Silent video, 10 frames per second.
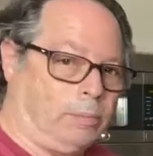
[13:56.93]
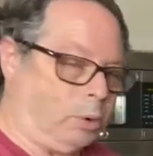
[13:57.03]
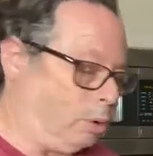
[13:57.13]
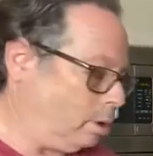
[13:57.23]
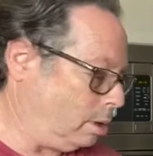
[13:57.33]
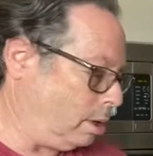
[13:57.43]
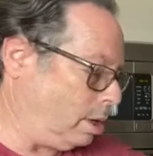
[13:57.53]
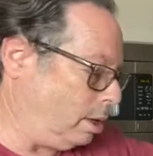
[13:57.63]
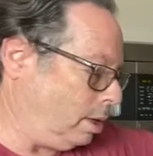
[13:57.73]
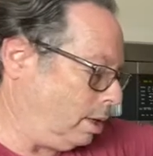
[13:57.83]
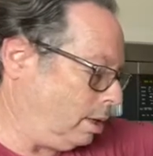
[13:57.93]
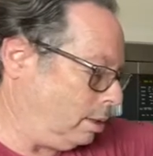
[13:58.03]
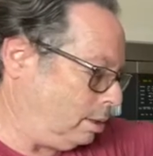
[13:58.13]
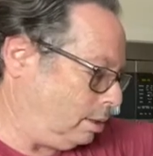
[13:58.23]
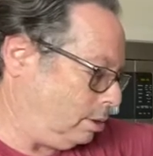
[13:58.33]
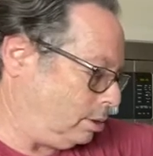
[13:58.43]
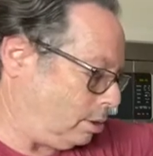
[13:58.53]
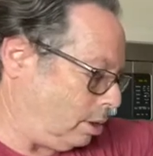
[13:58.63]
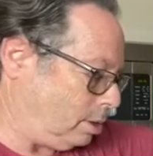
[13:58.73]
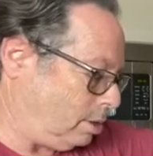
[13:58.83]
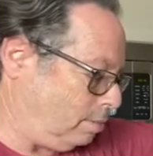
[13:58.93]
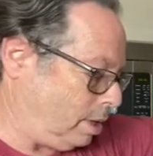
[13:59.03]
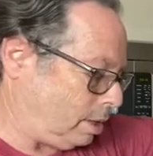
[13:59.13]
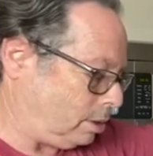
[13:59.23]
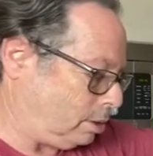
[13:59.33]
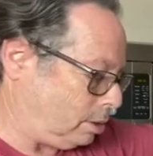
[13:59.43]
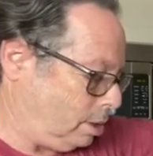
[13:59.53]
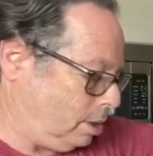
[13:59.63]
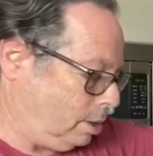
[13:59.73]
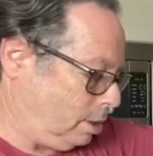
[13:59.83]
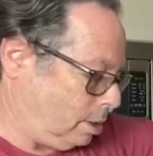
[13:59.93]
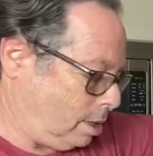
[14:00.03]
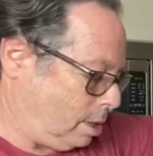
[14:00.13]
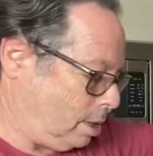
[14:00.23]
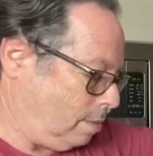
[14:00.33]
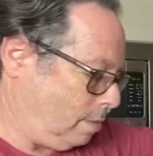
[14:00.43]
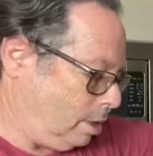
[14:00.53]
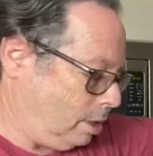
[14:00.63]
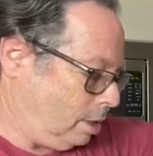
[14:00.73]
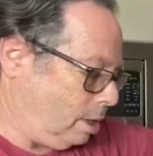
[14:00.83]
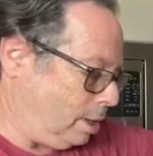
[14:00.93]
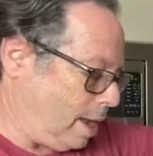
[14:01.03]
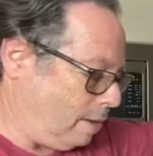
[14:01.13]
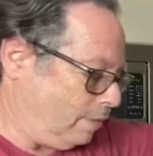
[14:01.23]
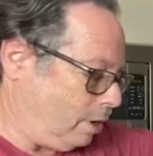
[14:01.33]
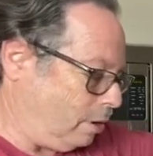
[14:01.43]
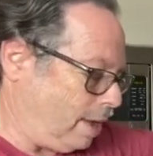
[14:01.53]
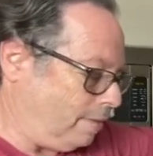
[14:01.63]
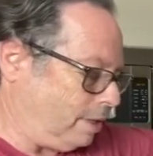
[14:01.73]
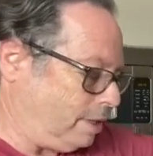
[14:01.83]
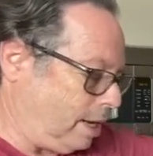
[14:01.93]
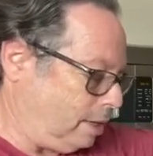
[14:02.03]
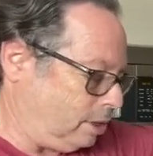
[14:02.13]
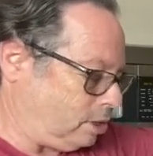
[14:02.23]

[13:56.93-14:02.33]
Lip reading: pour it on in and start to mix. You know, now if you don't have a Danish